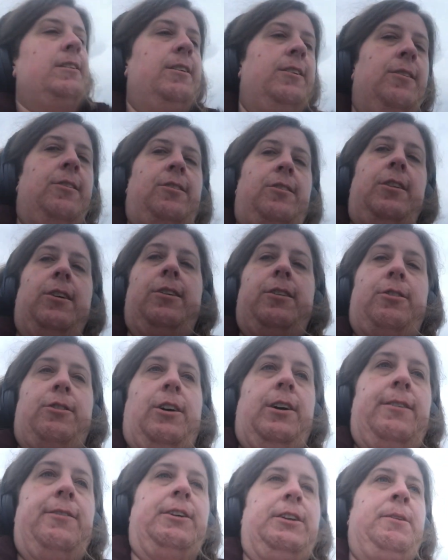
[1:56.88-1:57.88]
still
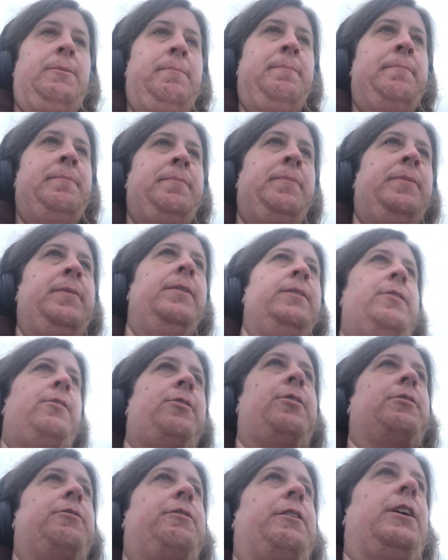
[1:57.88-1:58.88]
thriving
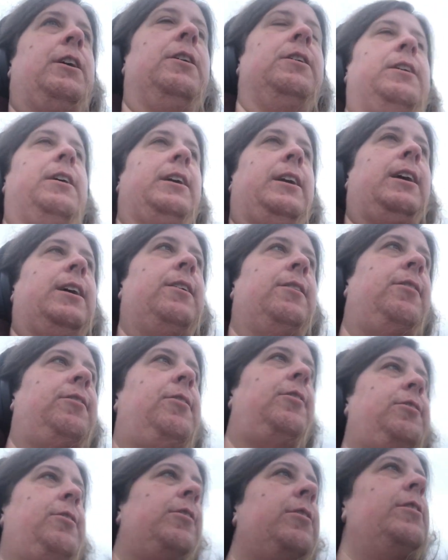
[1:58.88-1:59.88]
so far, I
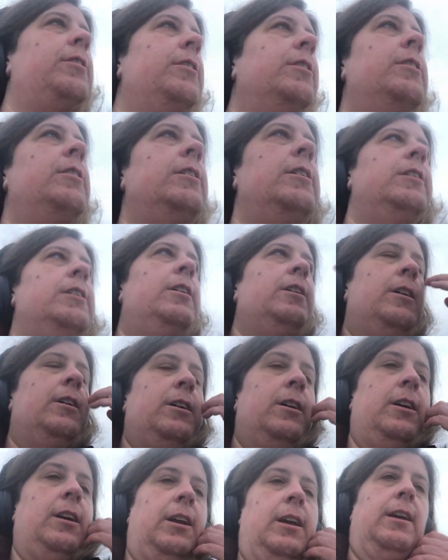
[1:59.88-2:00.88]
guess.
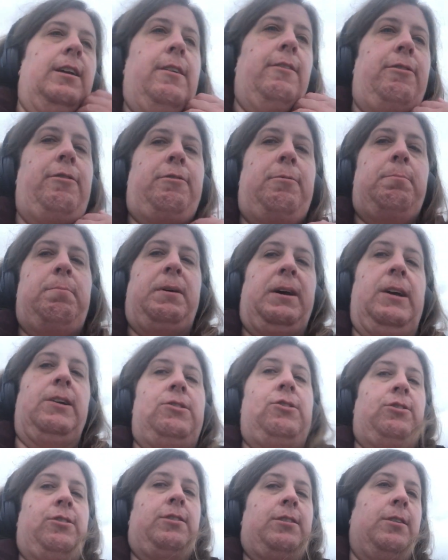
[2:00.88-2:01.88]
If
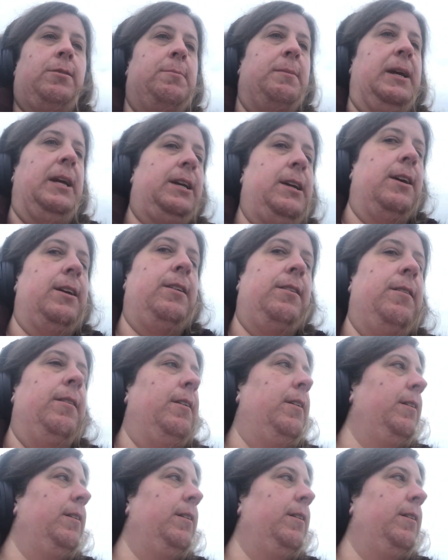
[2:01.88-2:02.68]
Patches could make it,